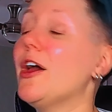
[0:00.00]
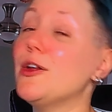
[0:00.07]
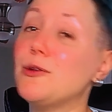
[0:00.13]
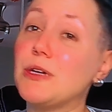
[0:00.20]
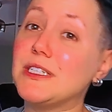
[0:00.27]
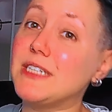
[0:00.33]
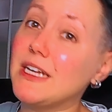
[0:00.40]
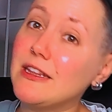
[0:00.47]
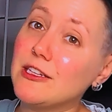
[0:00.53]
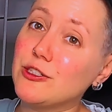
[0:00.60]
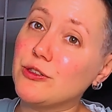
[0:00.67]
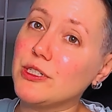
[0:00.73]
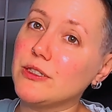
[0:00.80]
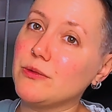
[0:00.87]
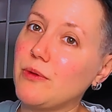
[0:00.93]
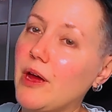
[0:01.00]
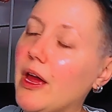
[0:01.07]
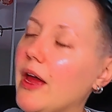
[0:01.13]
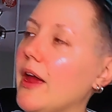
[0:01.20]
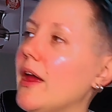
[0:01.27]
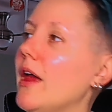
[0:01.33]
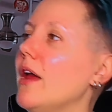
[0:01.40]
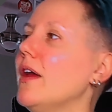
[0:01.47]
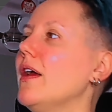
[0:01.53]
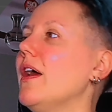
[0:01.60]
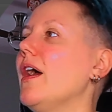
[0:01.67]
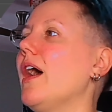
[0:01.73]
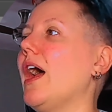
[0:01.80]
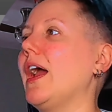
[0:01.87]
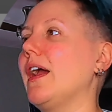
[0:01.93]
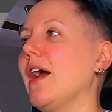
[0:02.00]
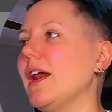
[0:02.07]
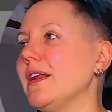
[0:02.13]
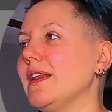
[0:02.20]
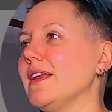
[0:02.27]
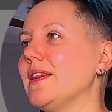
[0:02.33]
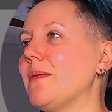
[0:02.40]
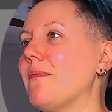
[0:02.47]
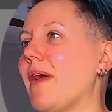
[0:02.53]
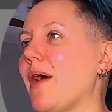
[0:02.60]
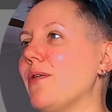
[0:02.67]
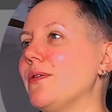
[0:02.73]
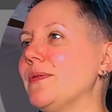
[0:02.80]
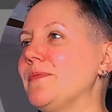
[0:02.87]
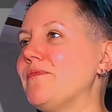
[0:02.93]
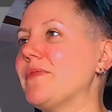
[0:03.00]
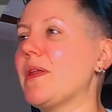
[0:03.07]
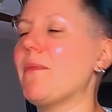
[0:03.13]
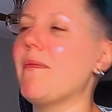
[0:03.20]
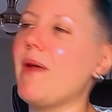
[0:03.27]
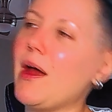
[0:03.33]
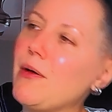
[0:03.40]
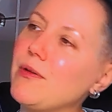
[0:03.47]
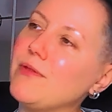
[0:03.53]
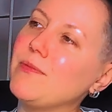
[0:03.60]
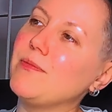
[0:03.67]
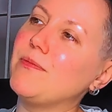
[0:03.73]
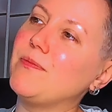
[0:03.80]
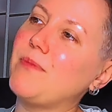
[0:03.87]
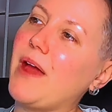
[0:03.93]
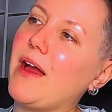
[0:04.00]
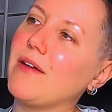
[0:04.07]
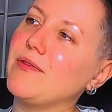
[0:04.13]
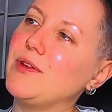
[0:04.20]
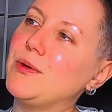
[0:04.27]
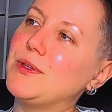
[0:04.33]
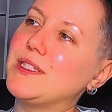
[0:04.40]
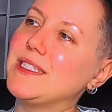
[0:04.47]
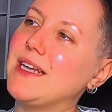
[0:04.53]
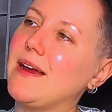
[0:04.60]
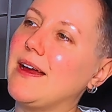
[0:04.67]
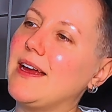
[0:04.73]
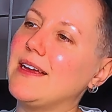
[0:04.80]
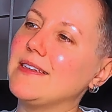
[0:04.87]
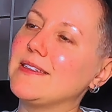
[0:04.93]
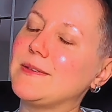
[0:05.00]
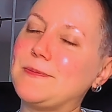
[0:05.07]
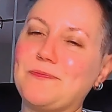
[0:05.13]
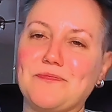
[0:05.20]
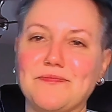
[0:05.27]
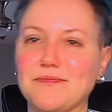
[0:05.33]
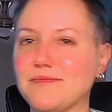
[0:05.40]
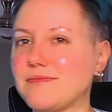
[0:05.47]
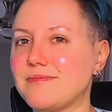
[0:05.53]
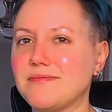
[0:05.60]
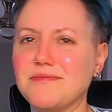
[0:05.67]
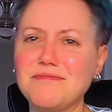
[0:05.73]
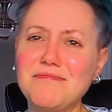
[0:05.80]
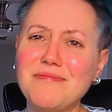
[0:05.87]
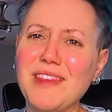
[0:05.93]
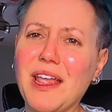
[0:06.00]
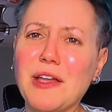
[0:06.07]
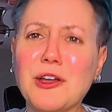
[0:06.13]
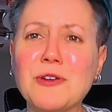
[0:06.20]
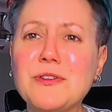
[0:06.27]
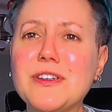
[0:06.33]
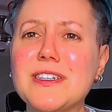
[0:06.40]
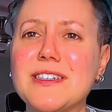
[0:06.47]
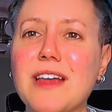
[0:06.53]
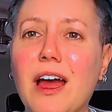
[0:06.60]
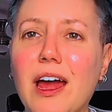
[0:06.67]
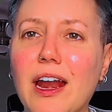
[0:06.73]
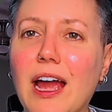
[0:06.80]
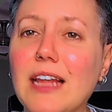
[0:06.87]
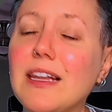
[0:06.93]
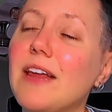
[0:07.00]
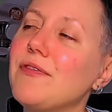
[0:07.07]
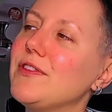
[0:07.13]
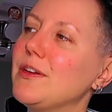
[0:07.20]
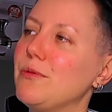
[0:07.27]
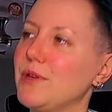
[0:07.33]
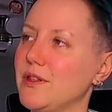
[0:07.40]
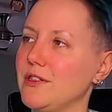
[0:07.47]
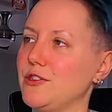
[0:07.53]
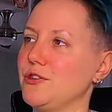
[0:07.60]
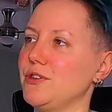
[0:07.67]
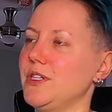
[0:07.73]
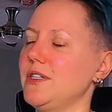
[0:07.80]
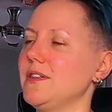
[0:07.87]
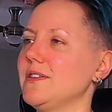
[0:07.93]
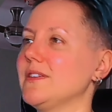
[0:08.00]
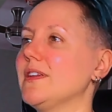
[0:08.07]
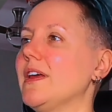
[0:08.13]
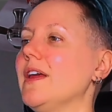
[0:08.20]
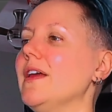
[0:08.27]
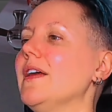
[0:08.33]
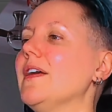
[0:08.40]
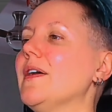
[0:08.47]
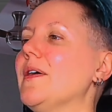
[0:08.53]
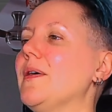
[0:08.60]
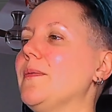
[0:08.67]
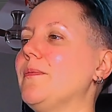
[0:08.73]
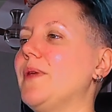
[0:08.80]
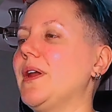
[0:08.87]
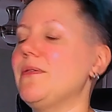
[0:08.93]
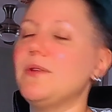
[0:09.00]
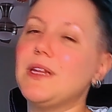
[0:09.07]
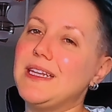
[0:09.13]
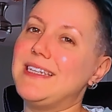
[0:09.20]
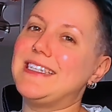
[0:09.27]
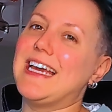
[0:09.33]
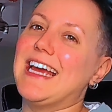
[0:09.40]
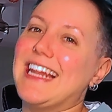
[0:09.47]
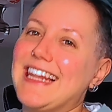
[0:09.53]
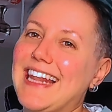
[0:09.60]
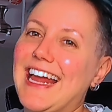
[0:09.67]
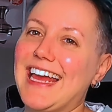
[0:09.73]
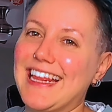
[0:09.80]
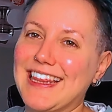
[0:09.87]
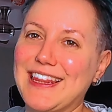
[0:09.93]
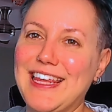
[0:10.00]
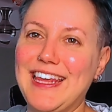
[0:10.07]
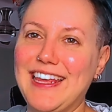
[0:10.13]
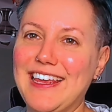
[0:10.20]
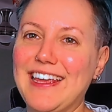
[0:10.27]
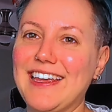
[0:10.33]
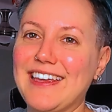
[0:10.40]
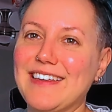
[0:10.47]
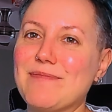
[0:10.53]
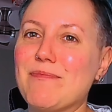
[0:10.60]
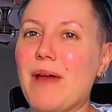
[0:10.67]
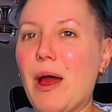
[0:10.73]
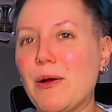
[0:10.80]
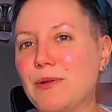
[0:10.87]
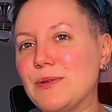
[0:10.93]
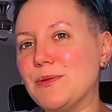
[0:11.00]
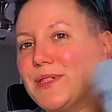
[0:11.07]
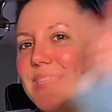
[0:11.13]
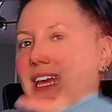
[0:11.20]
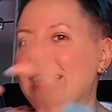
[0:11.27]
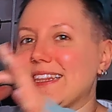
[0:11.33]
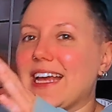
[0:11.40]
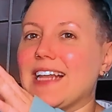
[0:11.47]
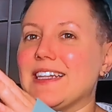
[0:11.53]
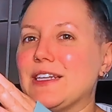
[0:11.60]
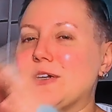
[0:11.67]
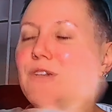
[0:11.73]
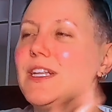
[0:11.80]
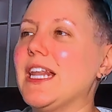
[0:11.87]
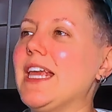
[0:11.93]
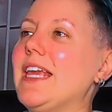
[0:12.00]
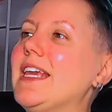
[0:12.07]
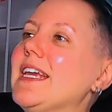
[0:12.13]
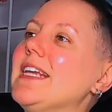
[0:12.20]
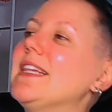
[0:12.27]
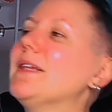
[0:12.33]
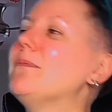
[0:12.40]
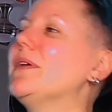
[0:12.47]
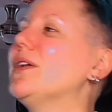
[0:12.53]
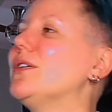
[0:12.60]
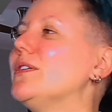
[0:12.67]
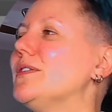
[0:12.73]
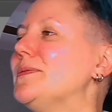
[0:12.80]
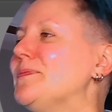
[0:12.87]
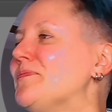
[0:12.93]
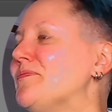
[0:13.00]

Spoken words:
Do I take the trees away? I kind of like the mountain. The mountain back view is nice. I couldn't decide. I left it with the trees, but I really did like the mountain with like that little lake in the middle.